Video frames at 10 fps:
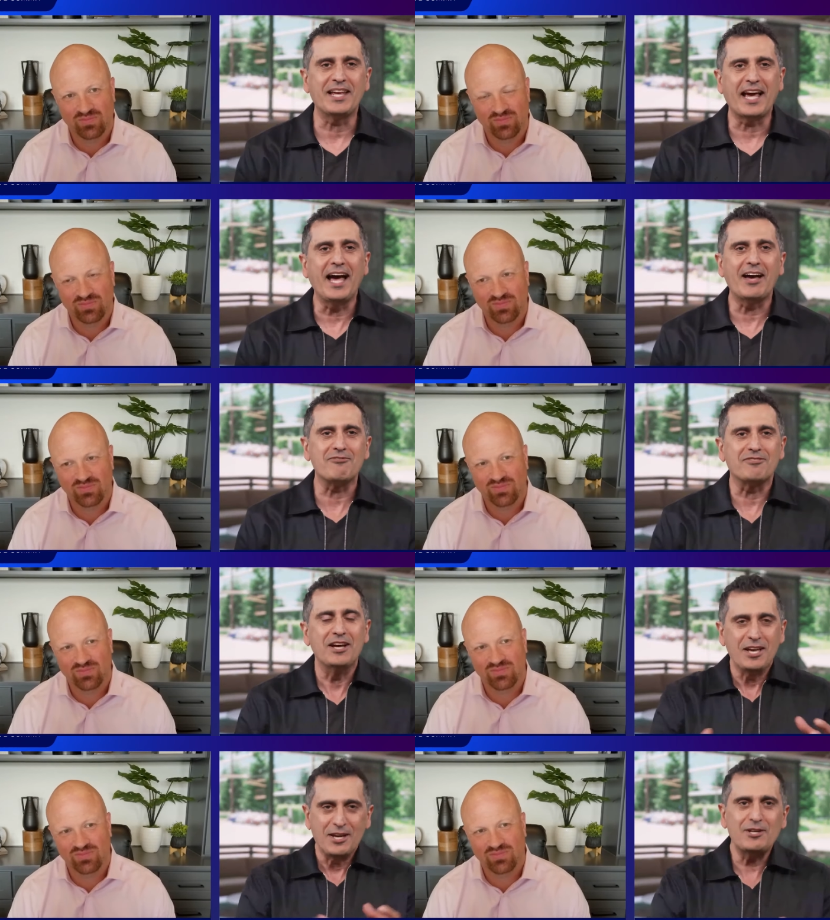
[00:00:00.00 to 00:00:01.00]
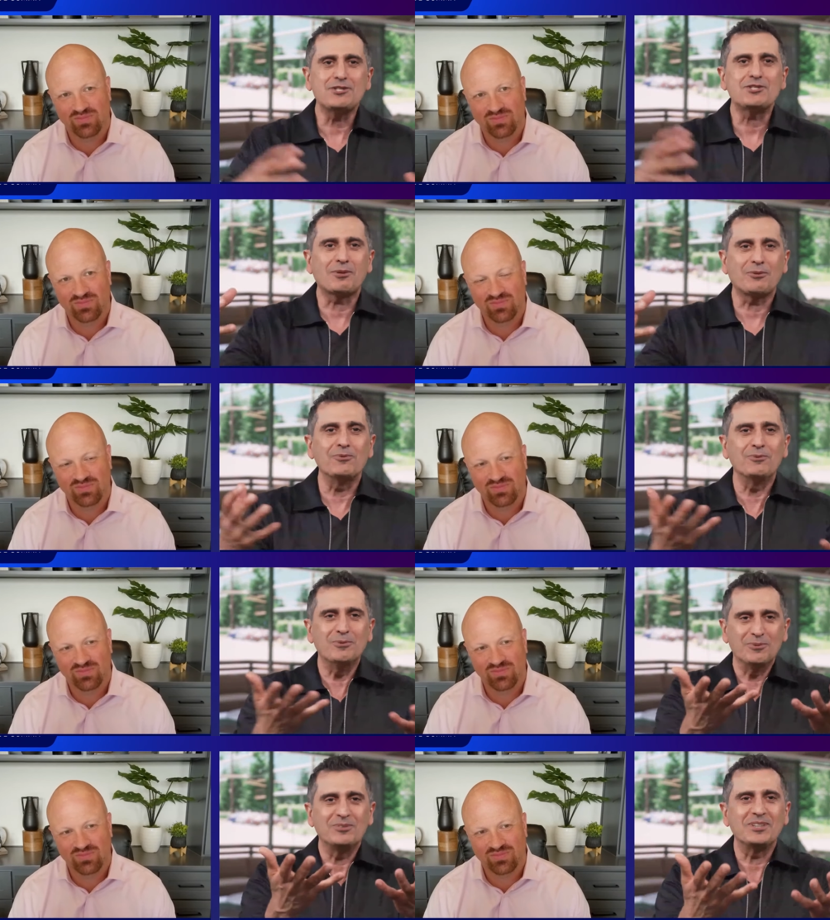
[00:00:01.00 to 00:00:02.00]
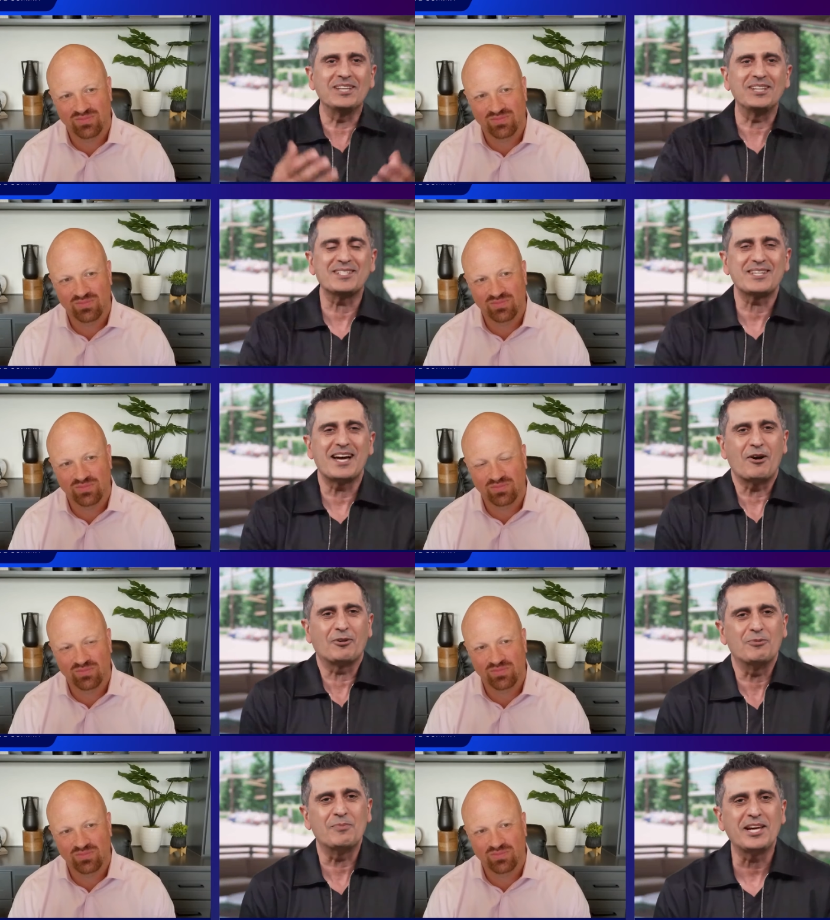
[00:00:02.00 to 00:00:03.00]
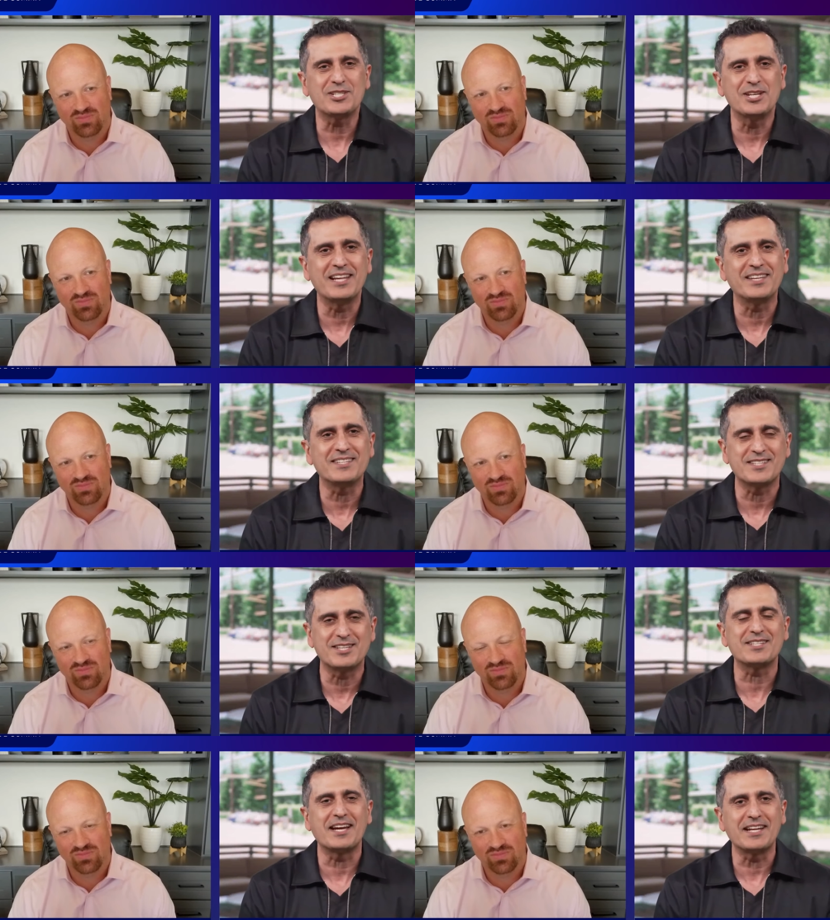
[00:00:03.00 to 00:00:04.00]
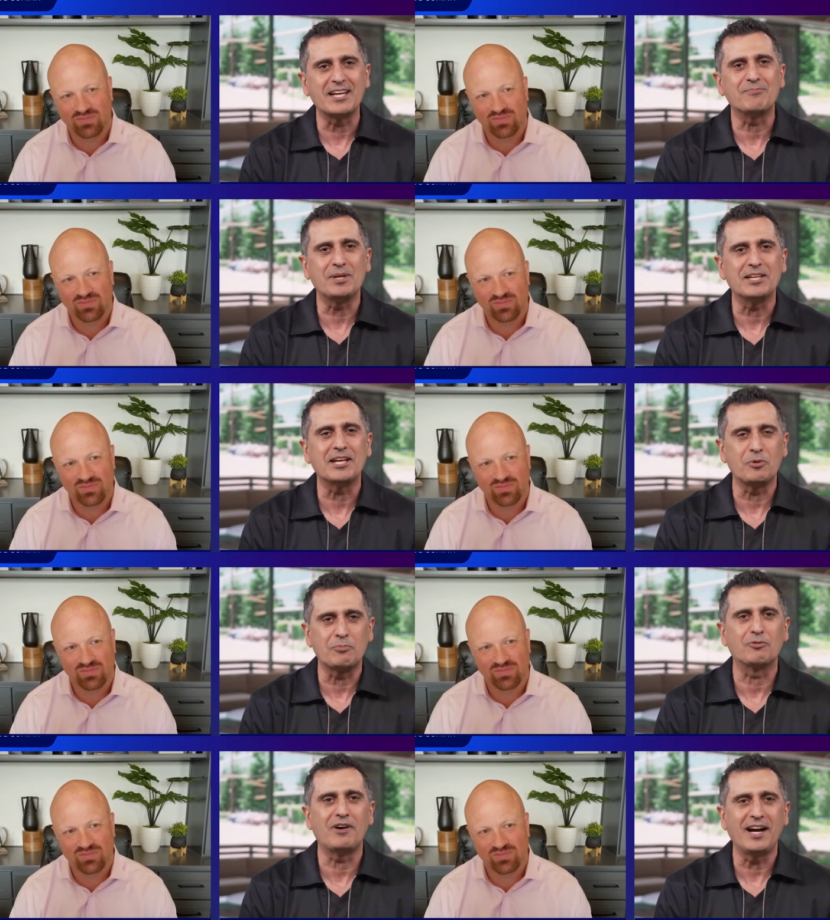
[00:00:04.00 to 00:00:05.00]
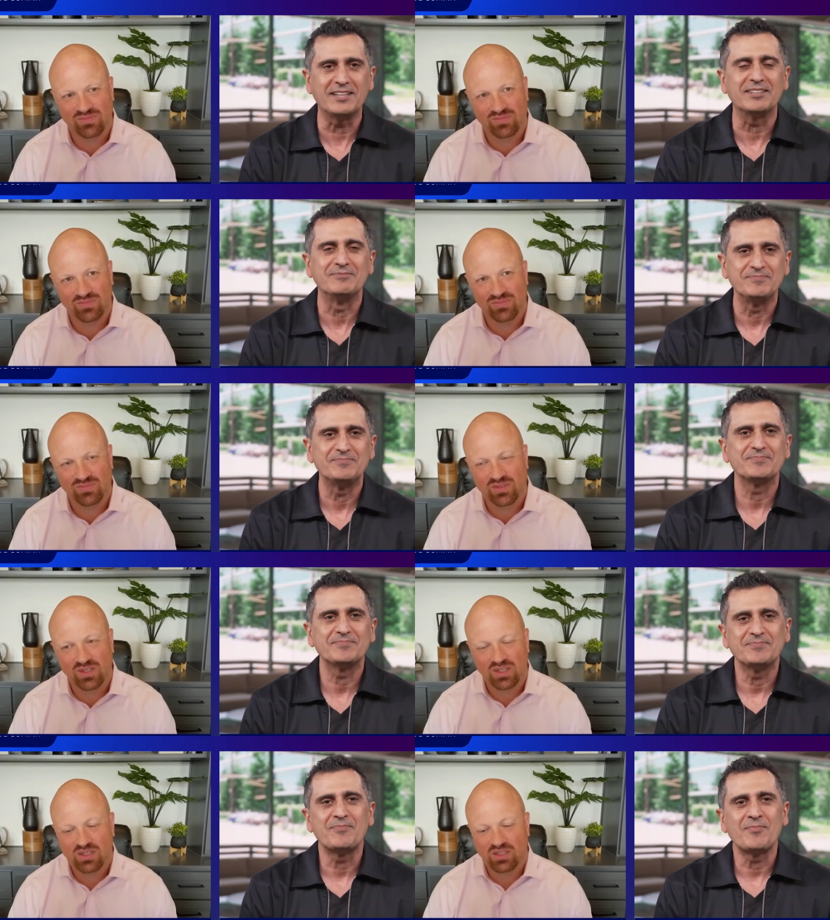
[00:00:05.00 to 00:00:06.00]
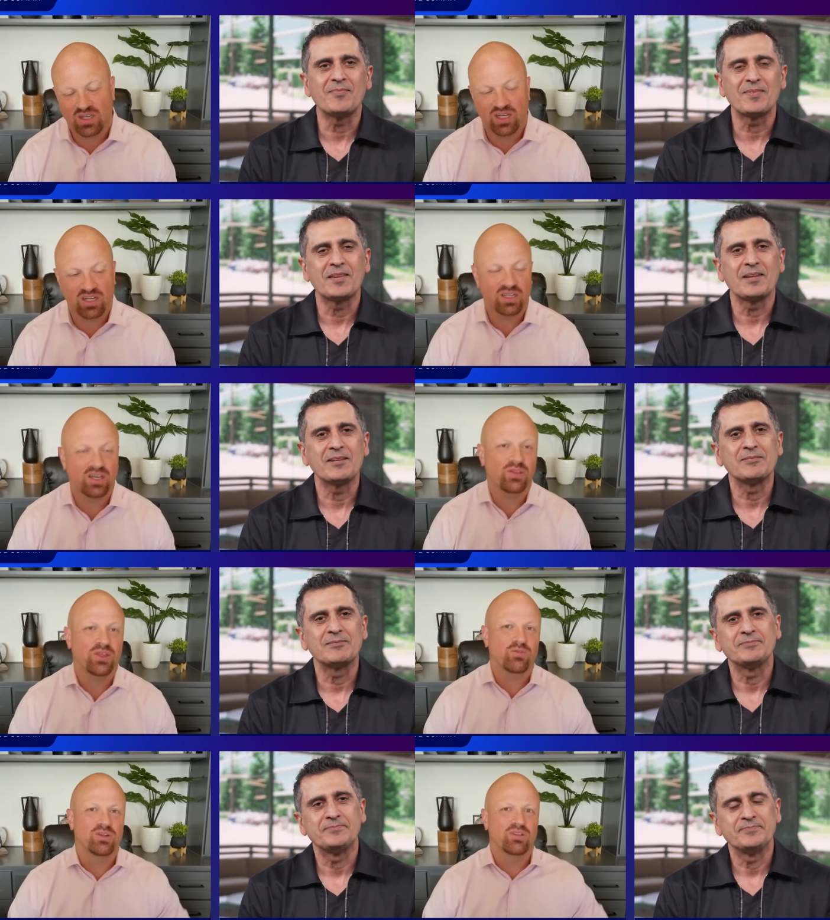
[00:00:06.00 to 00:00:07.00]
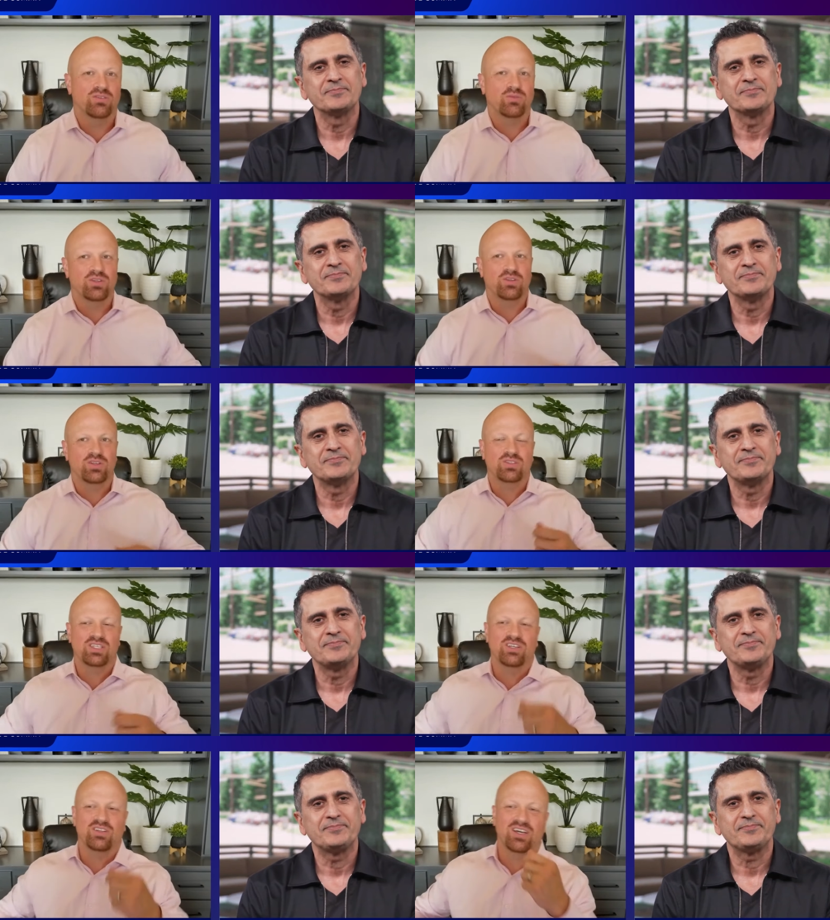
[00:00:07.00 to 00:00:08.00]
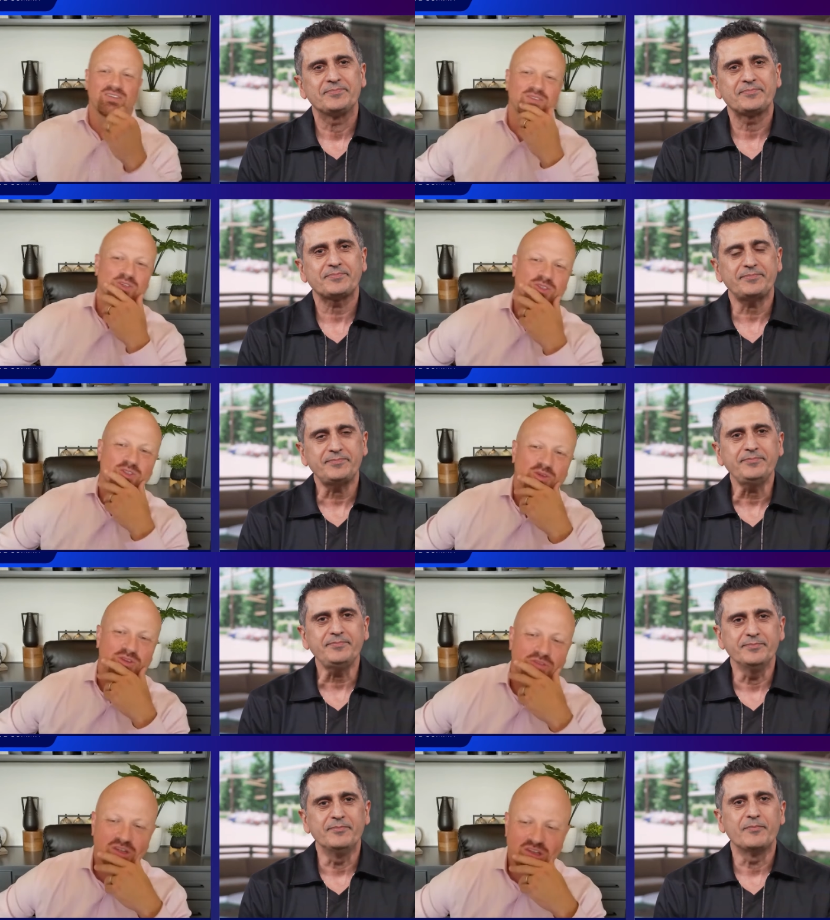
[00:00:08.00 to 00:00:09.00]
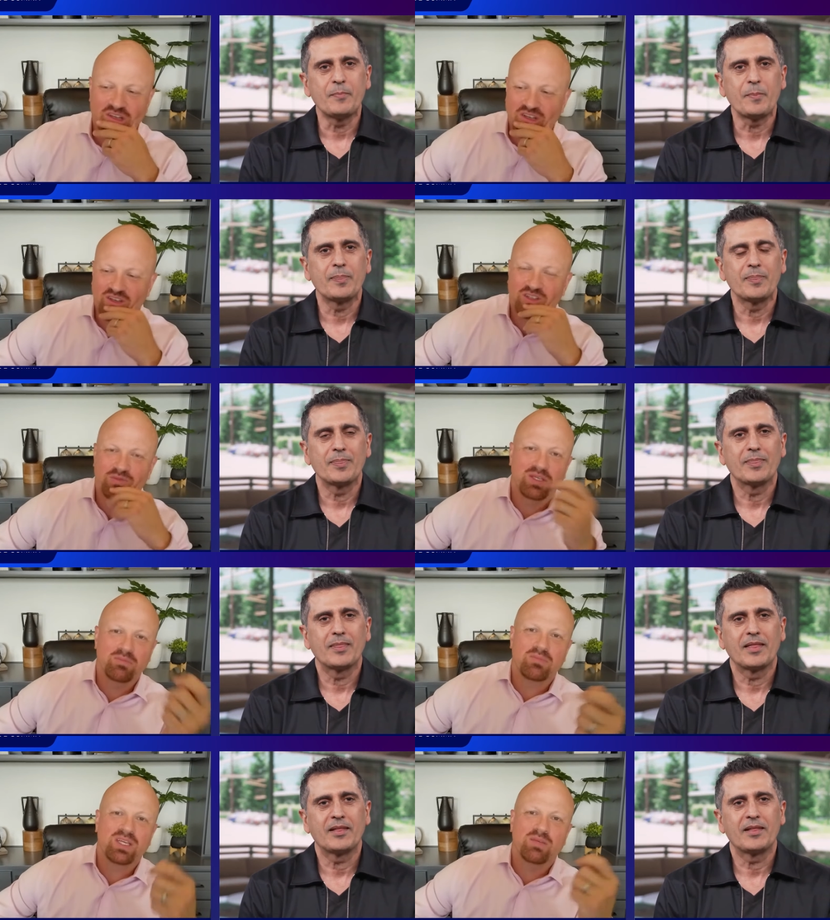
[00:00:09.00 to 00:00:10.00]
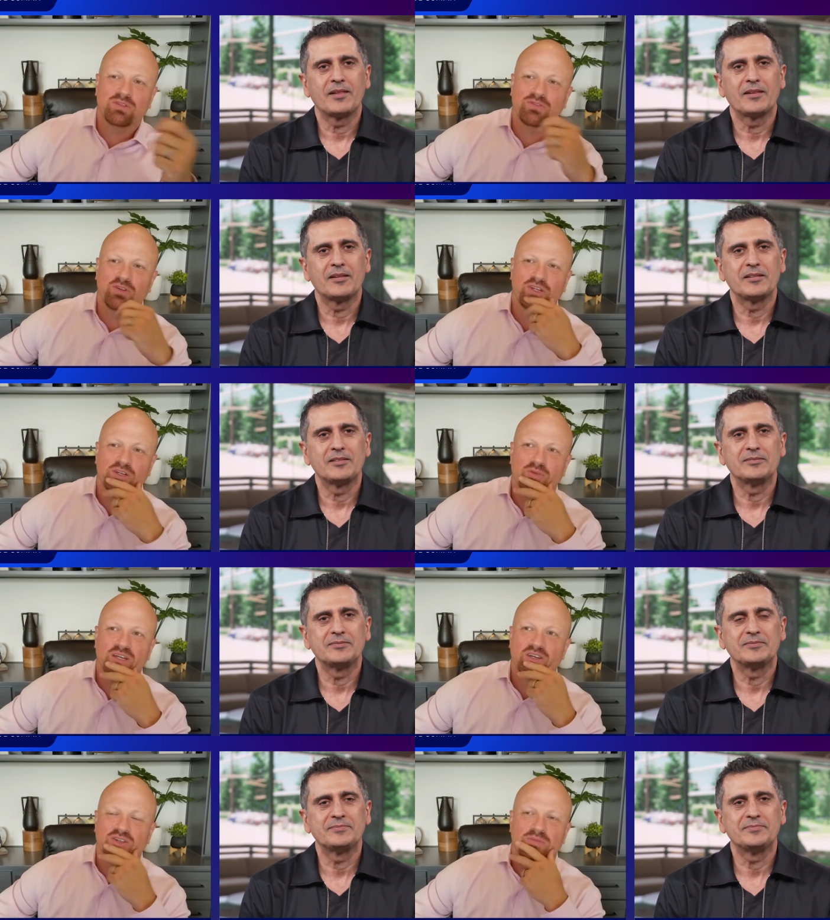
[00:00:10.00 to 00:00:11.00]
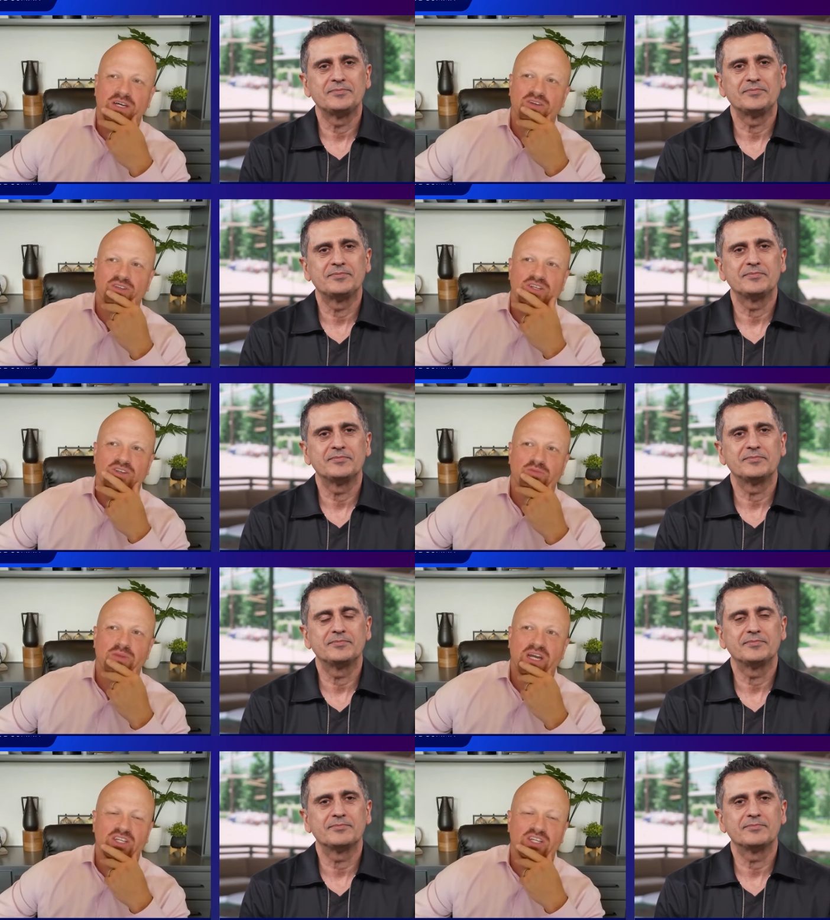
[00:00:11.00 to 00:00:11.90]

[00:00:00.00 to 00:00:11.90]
Speaker 1: they have is through the design automation and the design IP that we provide.
Speaker 2: Yeah, I think when all, when you see a lot of the sort of memes floating around about you know buy